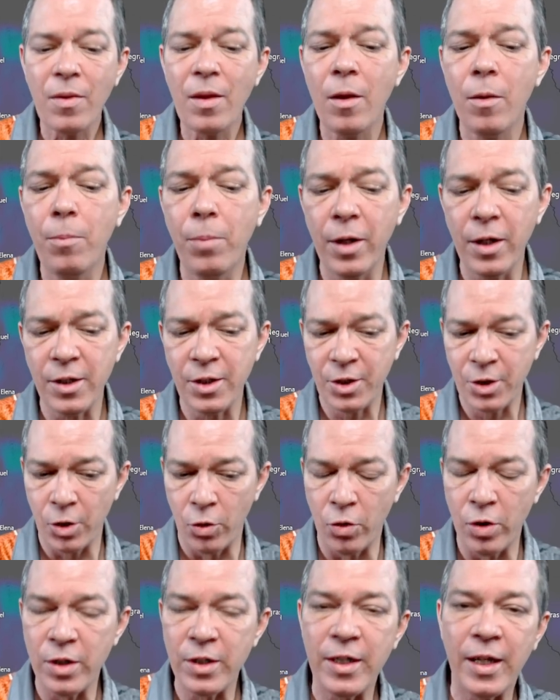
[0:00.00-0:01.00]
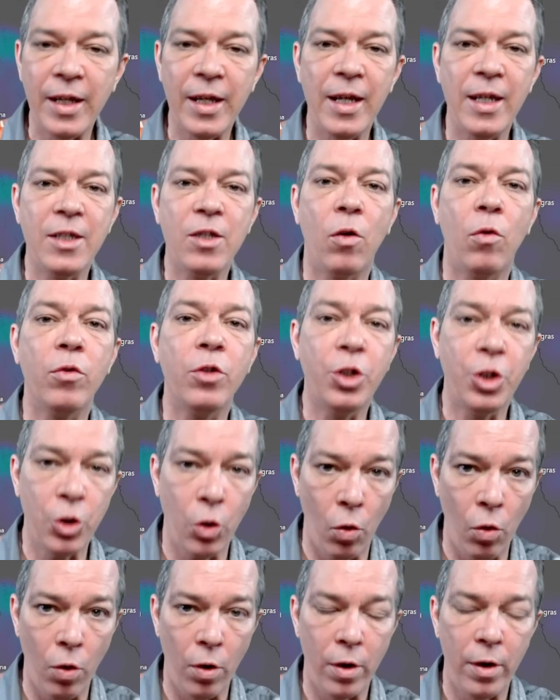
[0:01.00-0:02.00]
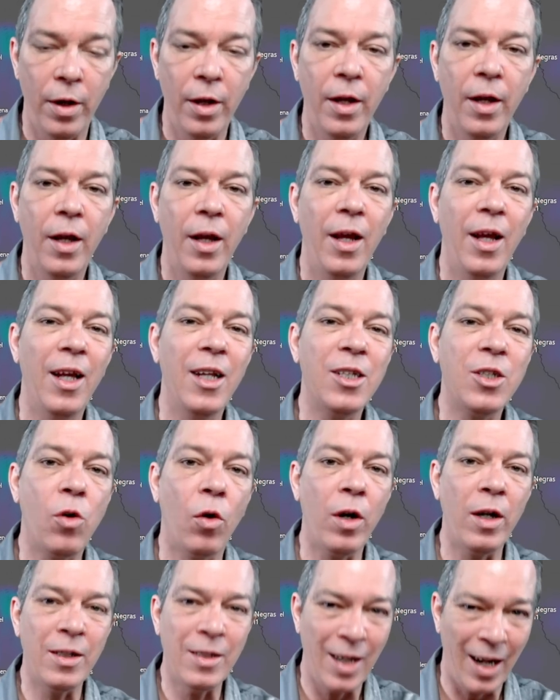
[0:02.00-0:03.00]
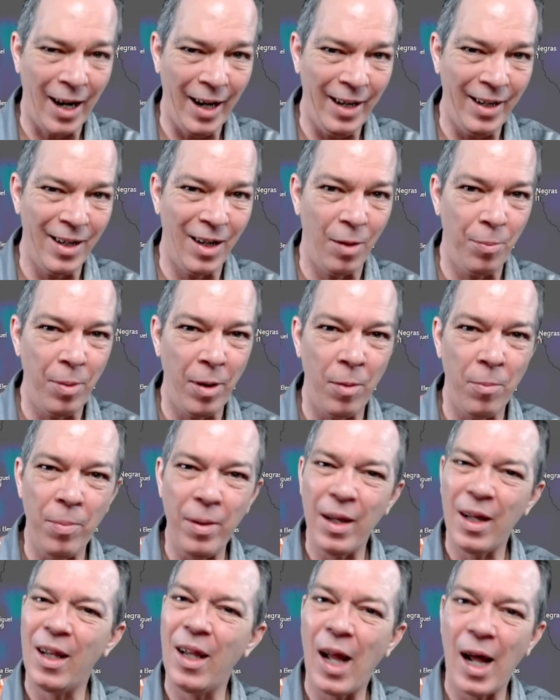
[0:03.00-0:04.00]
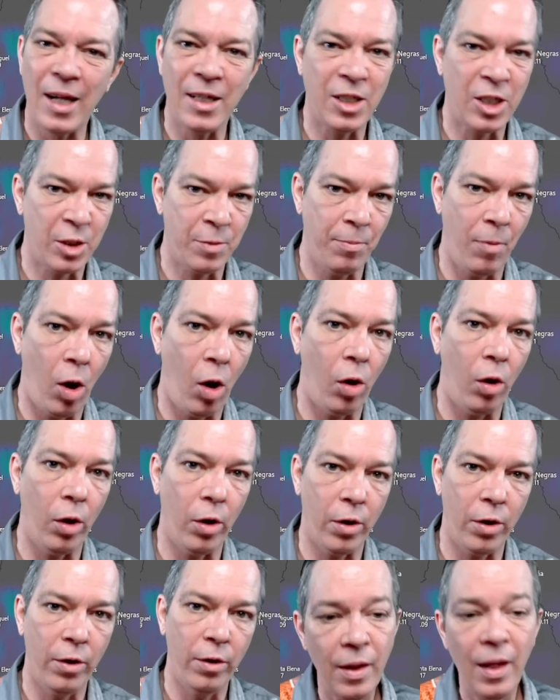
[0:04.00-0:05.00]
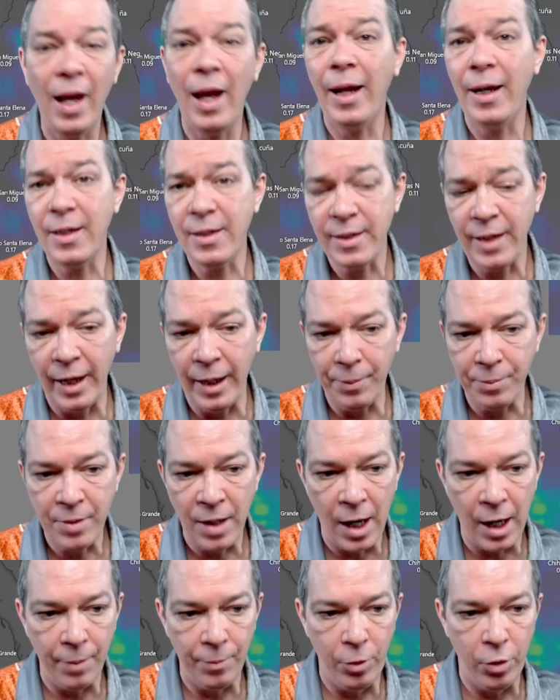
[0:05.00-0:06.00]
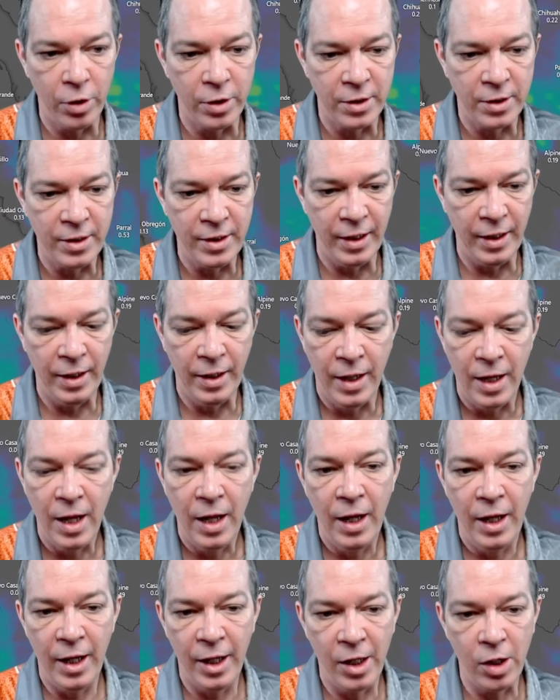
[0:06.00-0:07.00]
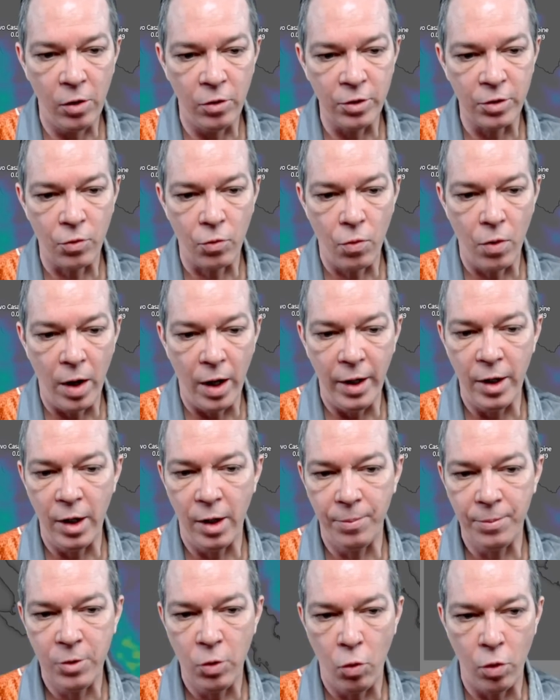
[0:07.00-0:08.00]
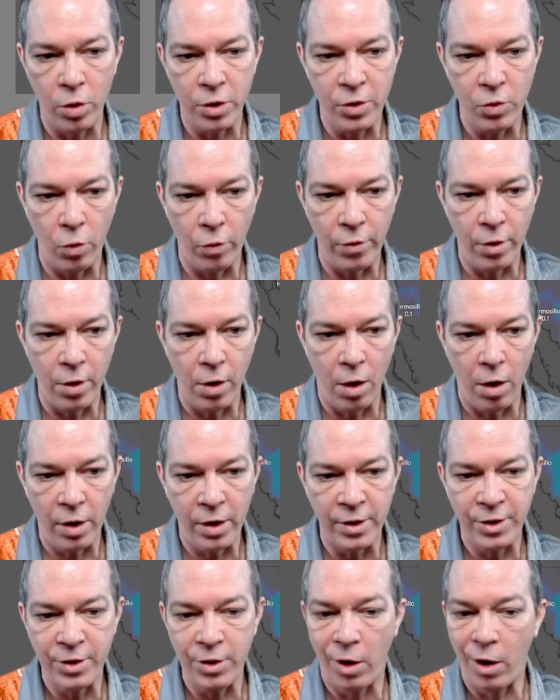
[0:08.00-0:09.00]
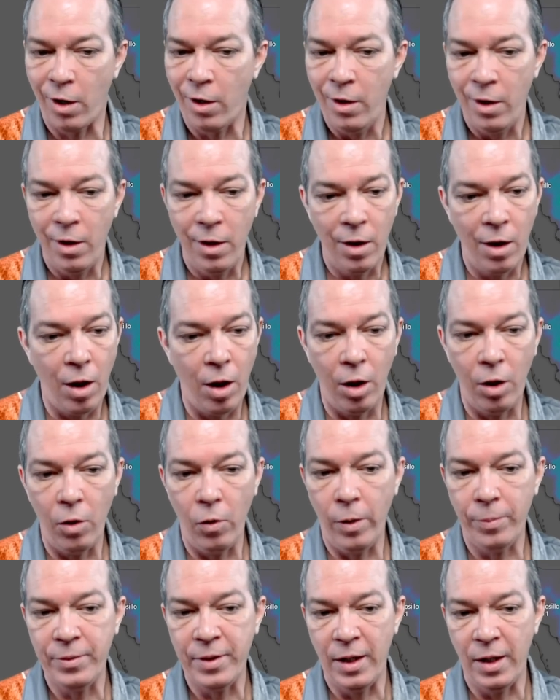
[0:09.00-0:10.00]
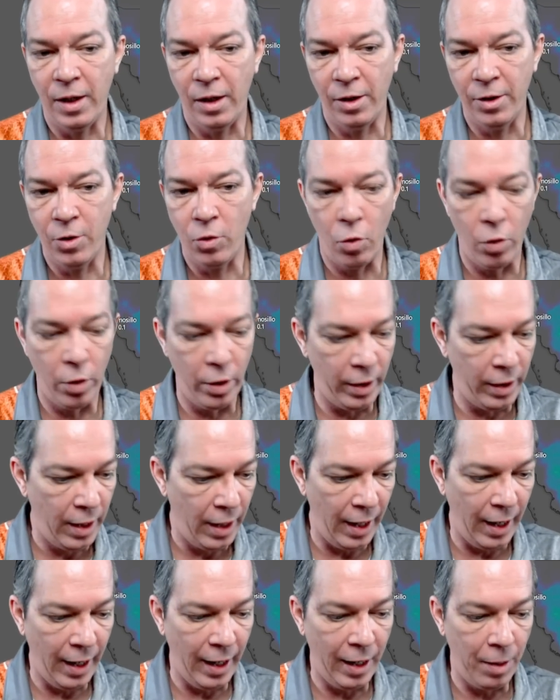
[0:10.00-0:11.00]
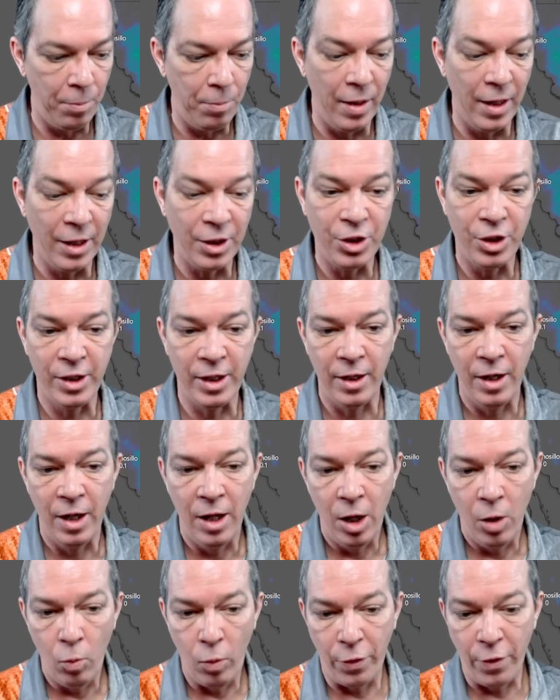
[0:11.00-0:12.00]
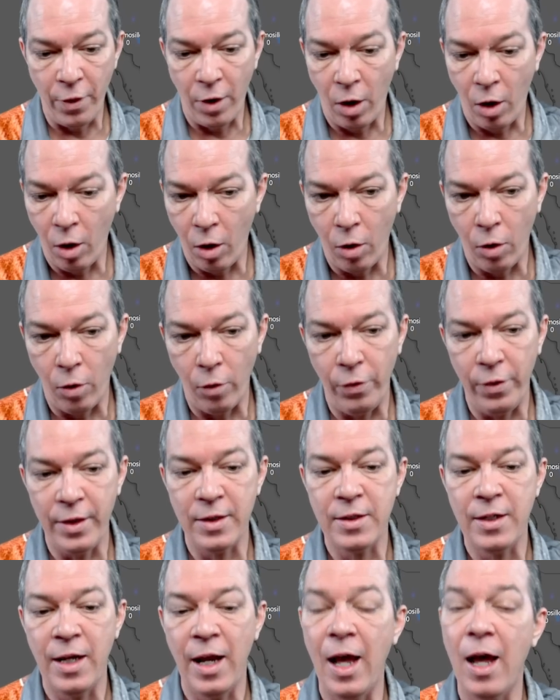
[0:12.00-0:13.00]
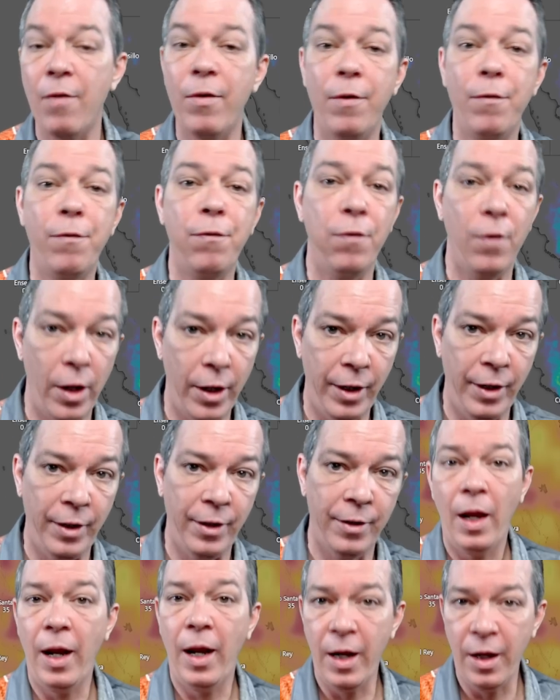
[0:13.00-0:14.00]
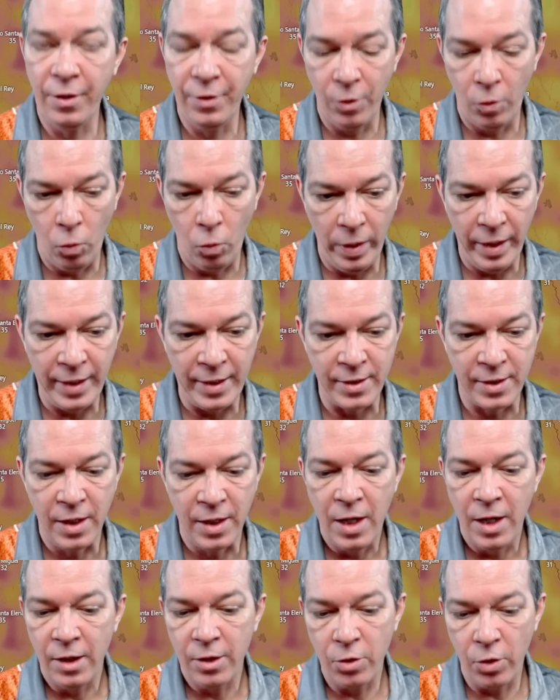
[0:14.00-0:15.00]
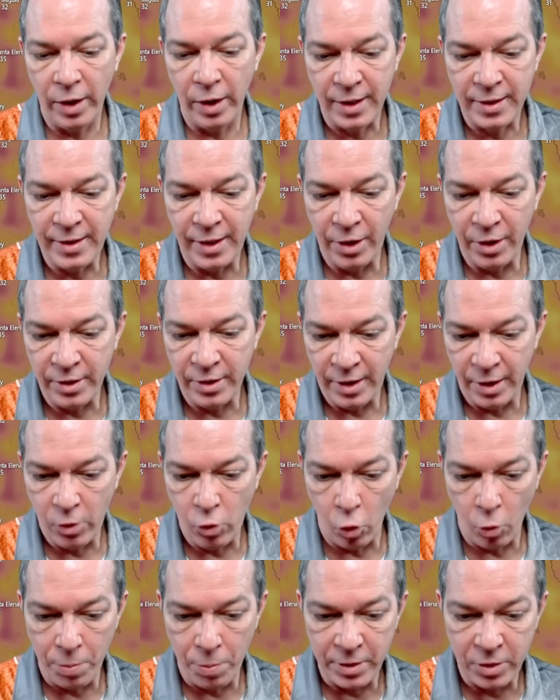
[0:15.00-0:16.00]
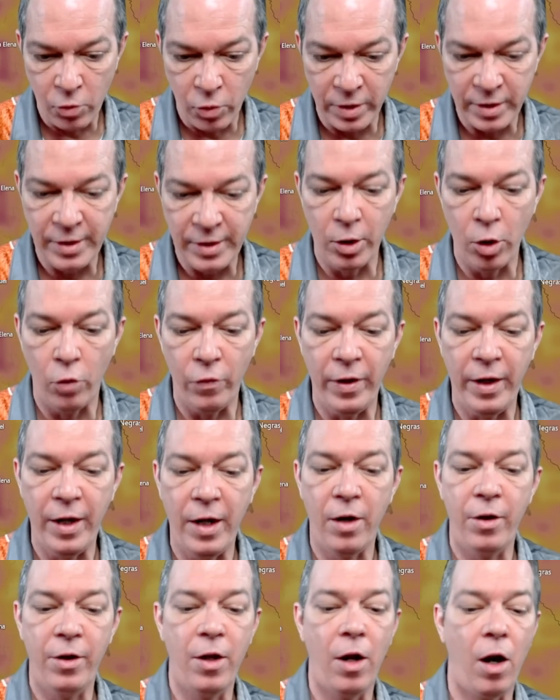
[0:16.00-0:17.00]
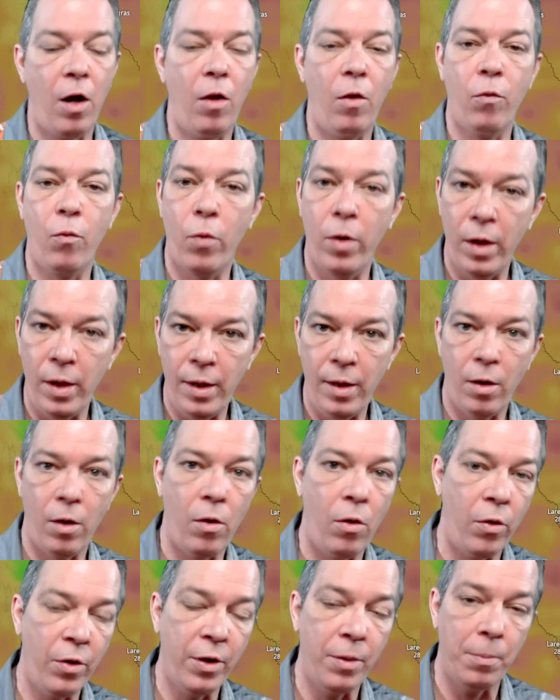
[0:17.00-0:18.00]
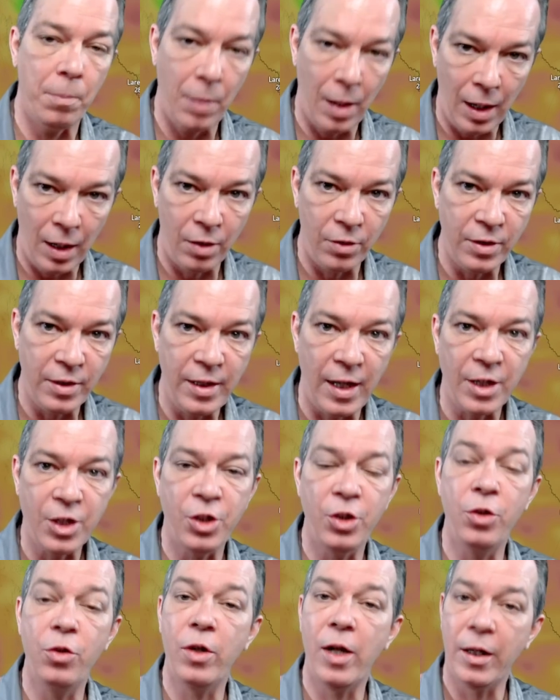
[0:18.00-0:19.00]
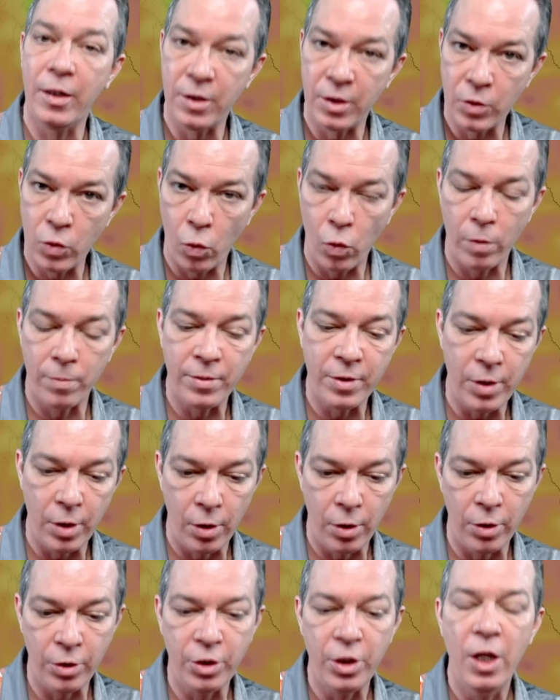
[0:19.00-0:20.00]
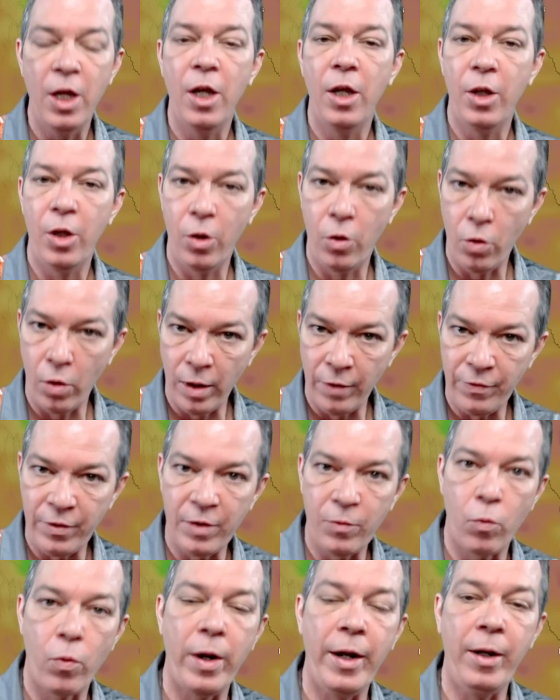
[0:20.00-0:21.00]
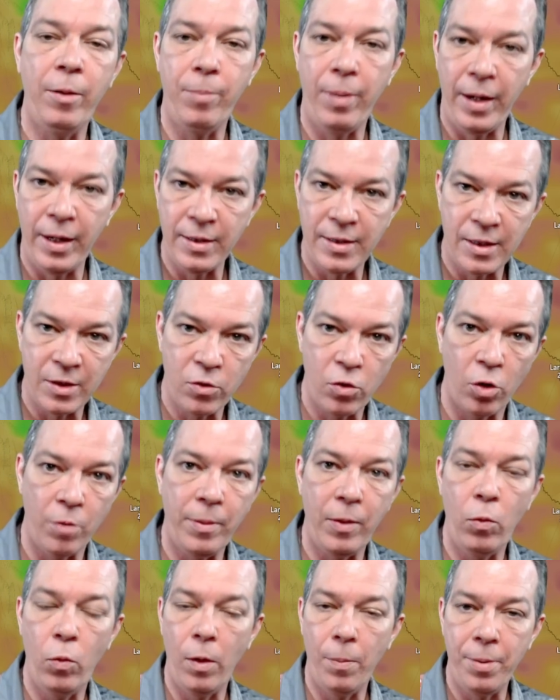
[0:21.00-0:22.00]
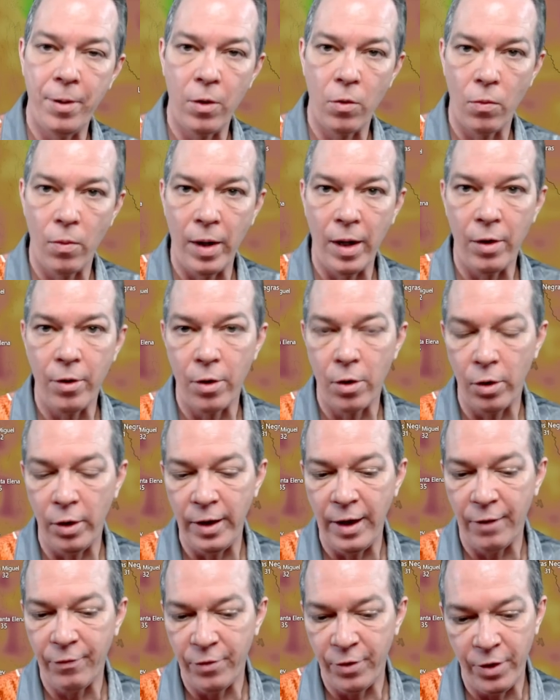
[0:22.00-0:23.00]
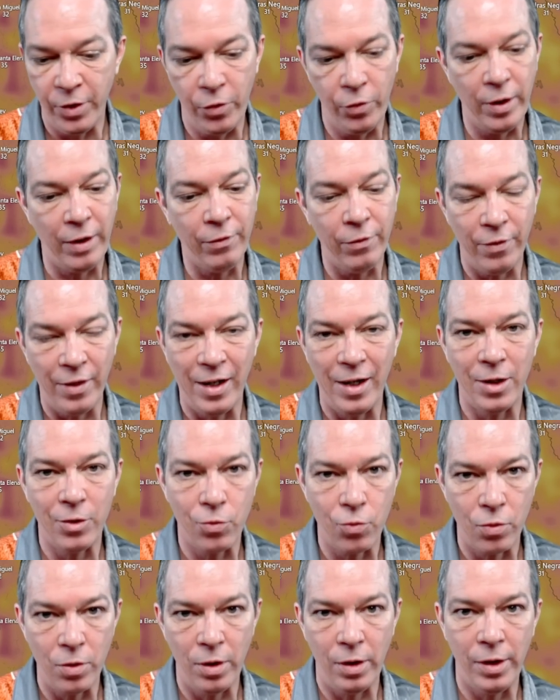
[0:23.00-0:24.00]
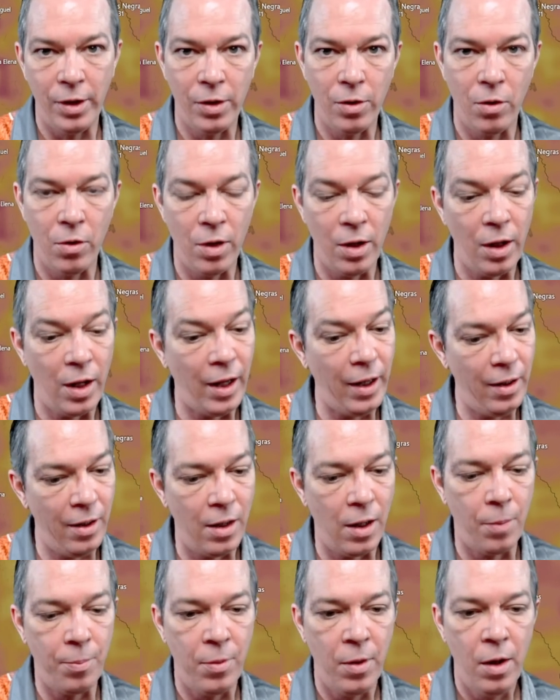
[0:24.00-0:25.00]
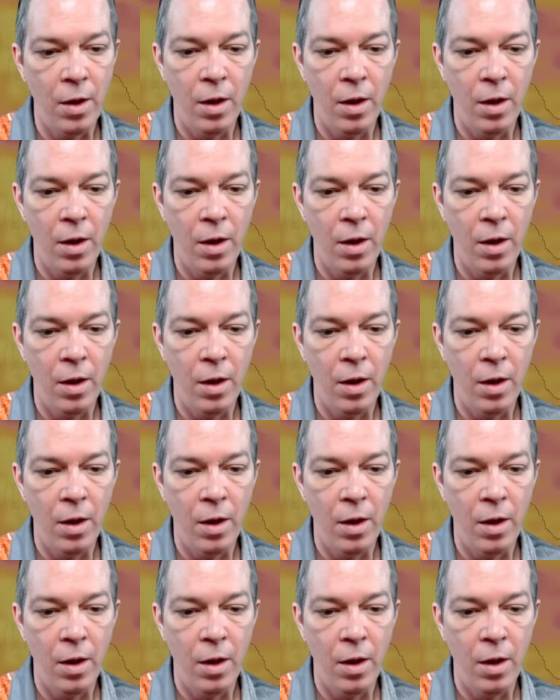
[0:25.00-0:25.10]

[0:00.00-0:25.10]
But as soon as it gets on shore, is going to tighten up and be a lot smaller. At the same time, you can see it goes right up towards northern Arkansas, all the way up to Illinois and Michigan with all this heavy flooding and the winds. So like I said, you can see Corpus Christi over here. Y'all really are on the mild section. You got the storm surge. You're going to have the rain bands that's going to be whipping around early afternoon. After that, it's really going to lighten up